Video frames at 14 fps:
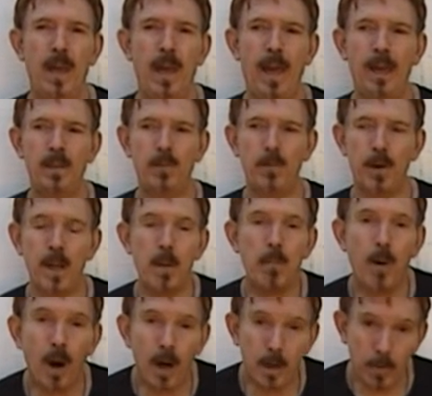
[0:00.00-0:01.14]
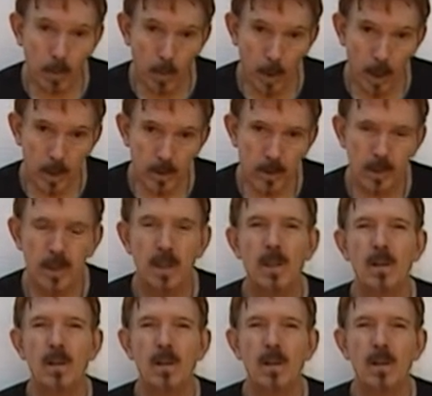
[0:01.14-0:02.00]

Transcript: And the funny part of it was,